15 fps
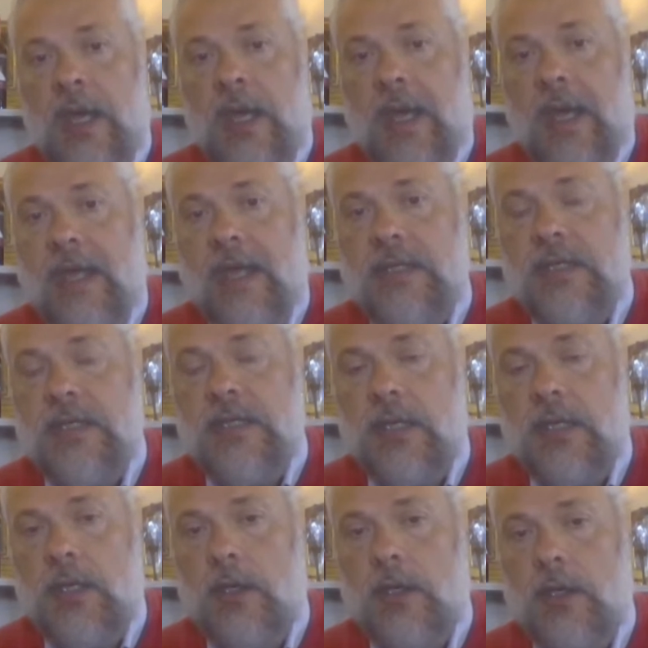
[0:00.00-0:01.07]
And
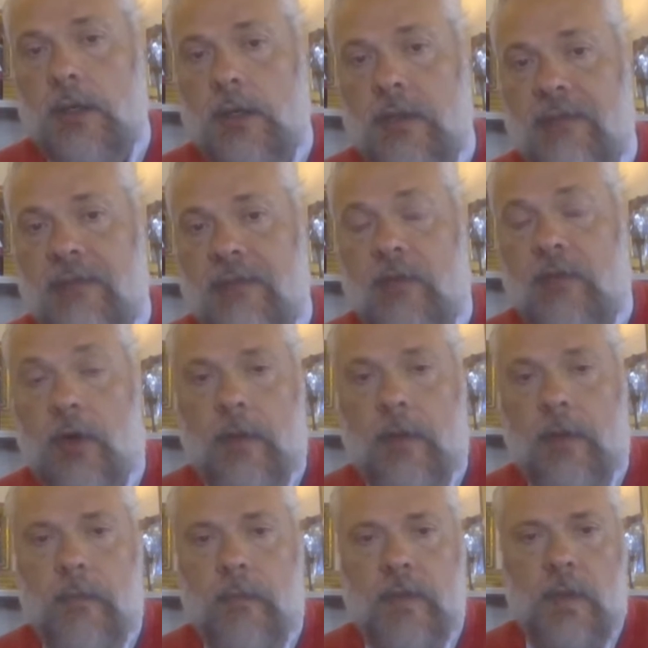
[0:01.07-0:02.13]

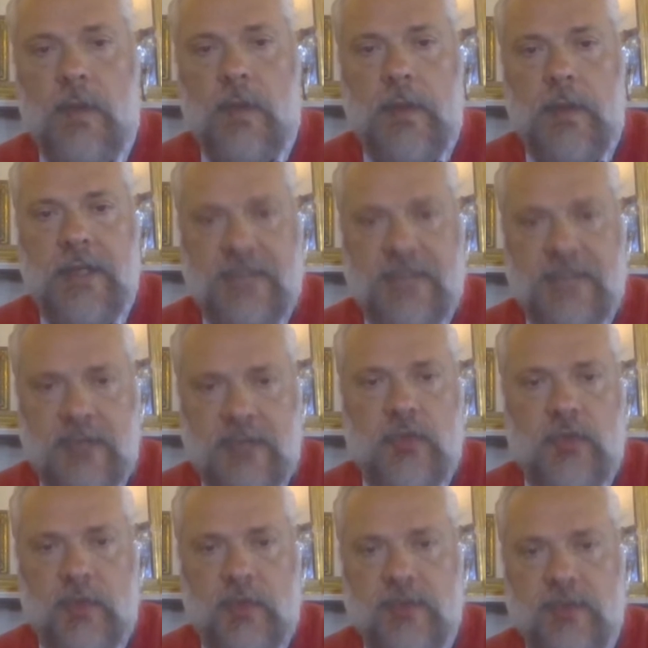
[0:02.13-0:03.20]
therefore, they tend
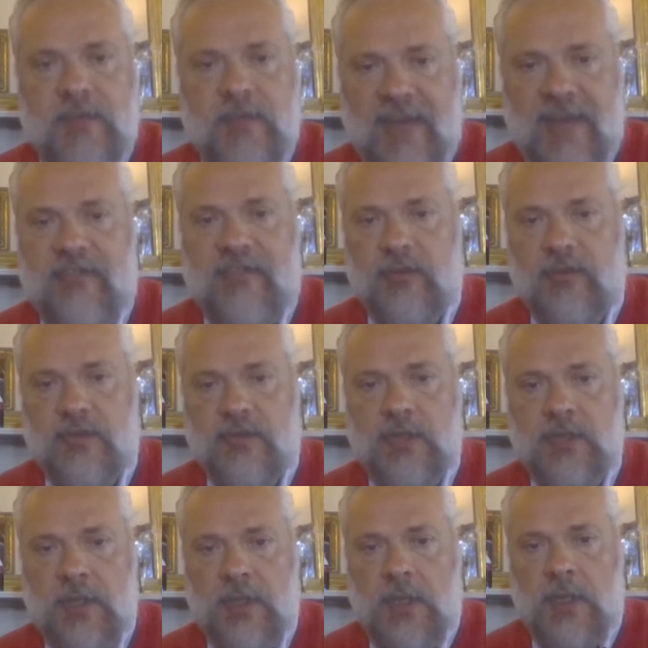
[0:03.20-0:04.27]
to produce better fruit
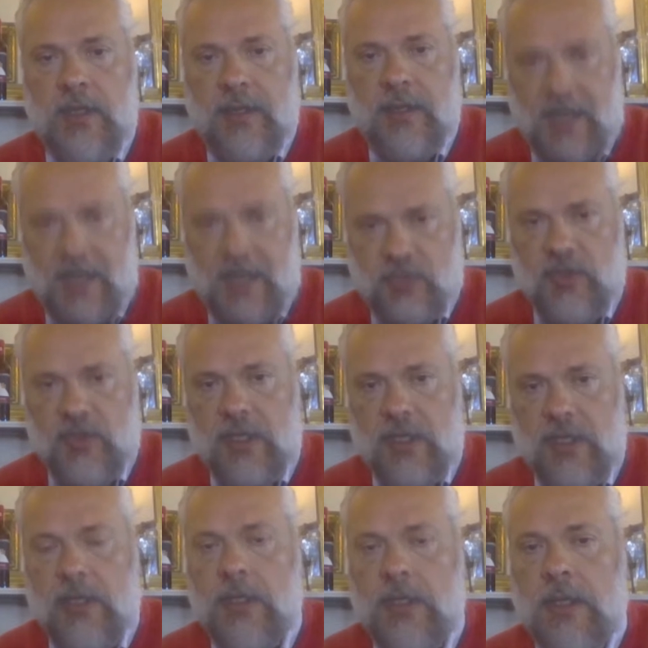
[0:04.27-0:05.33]

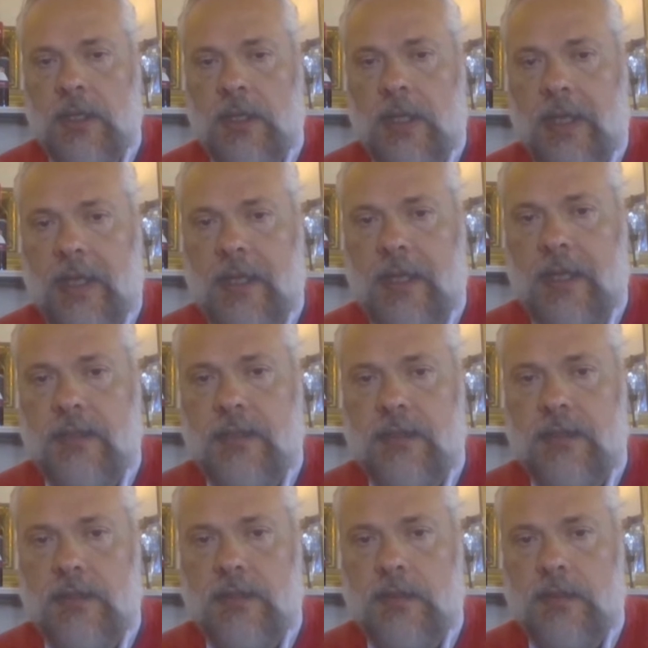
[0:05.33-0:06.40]
naturally. And
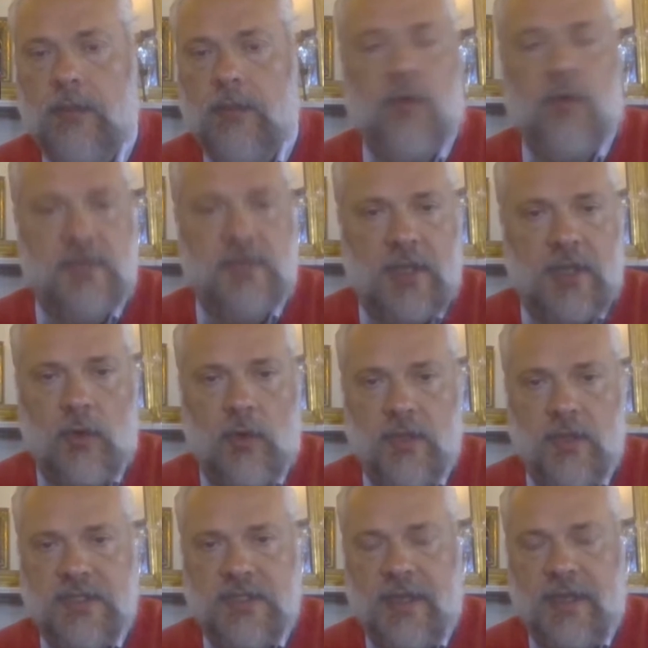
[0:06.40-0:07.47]
of course, there are
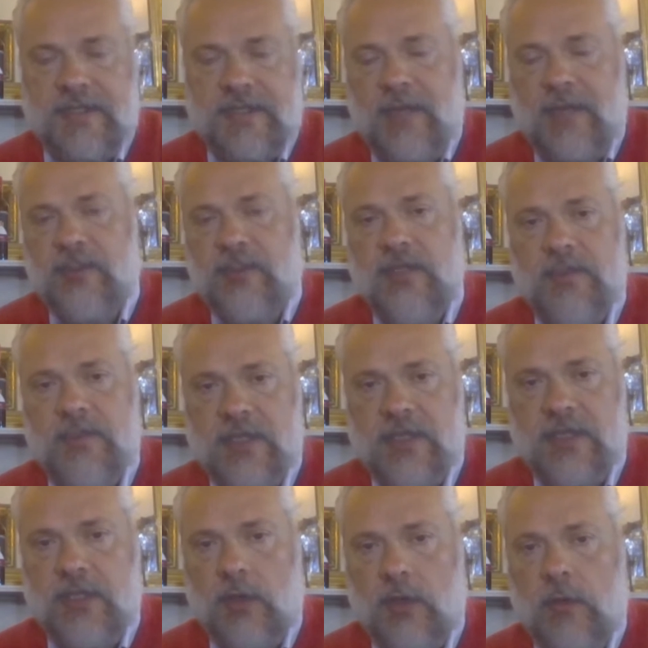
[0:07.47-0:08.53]
always exceptions,
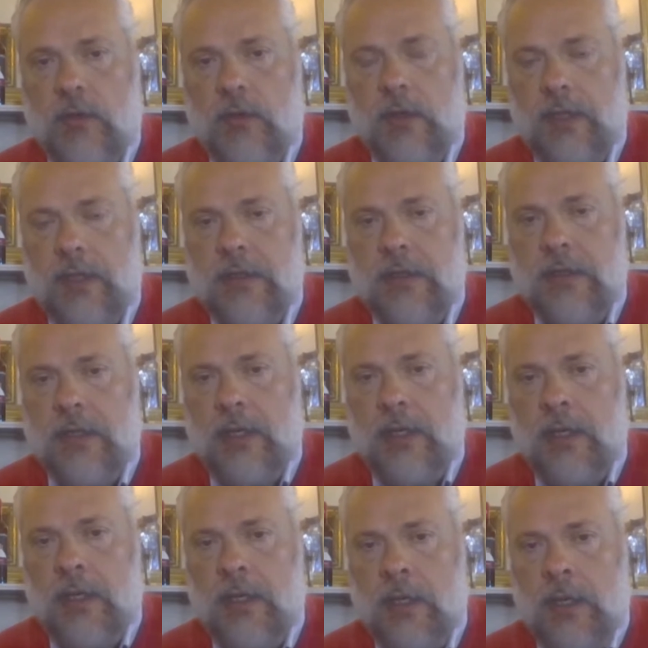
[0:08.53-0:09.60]
but
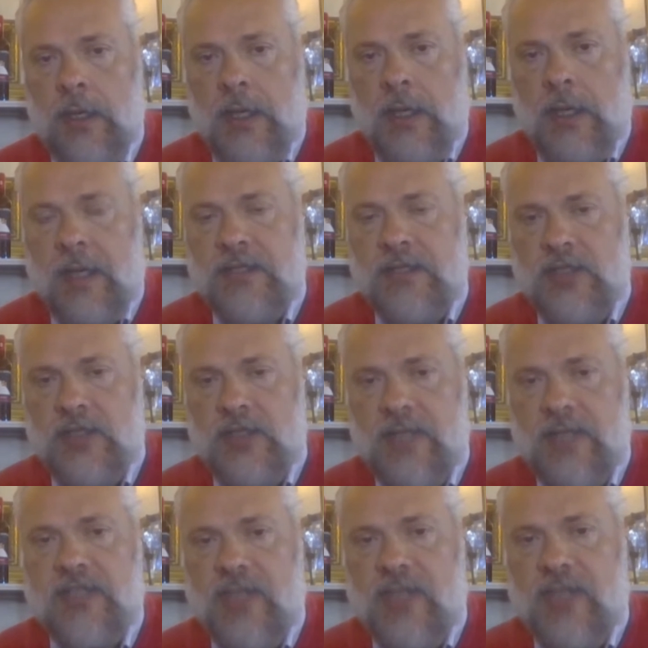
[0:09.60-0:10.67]

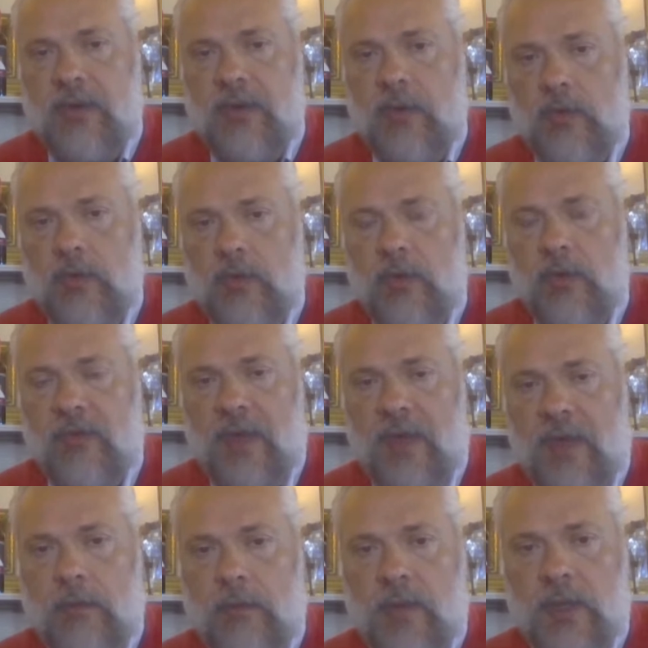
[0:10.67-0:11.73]
as a general rule of
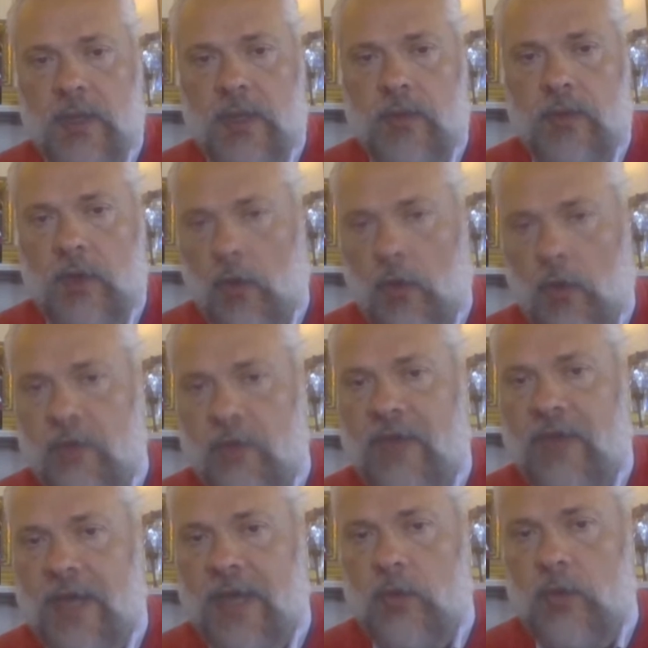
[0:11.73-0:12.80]
thumb, older
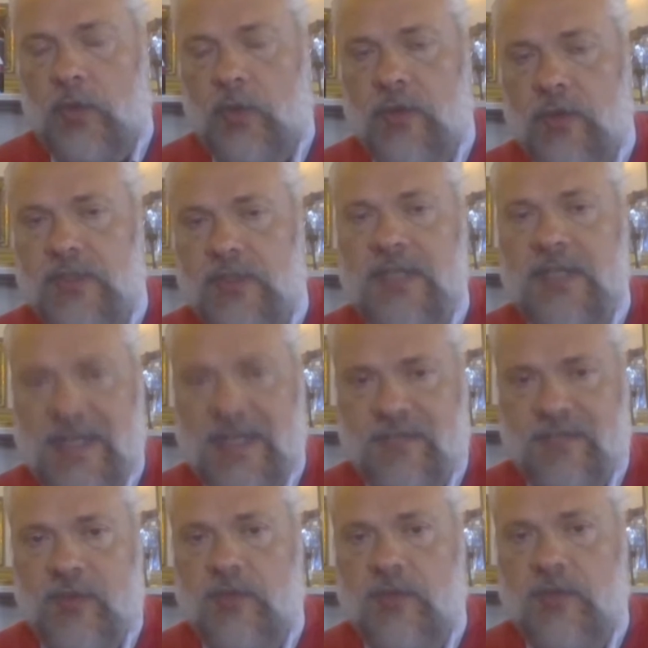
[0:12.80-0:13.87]
vine will produce
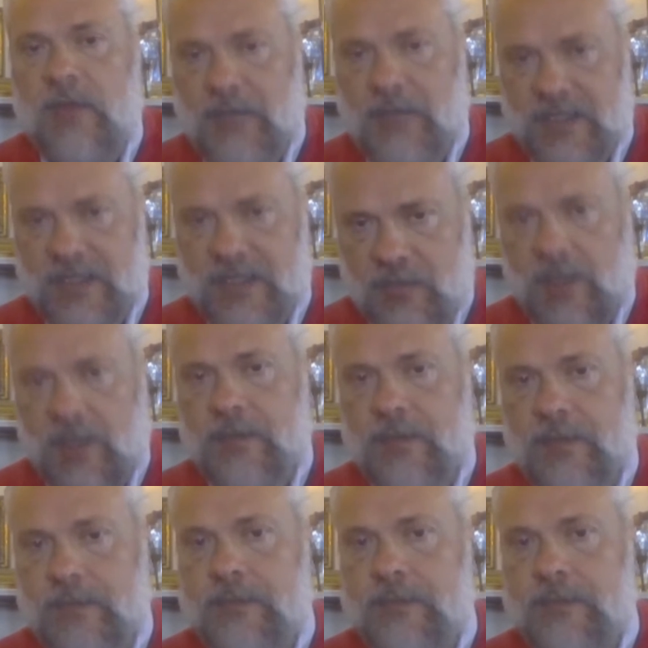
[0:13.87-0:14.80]
less fruit but better wine.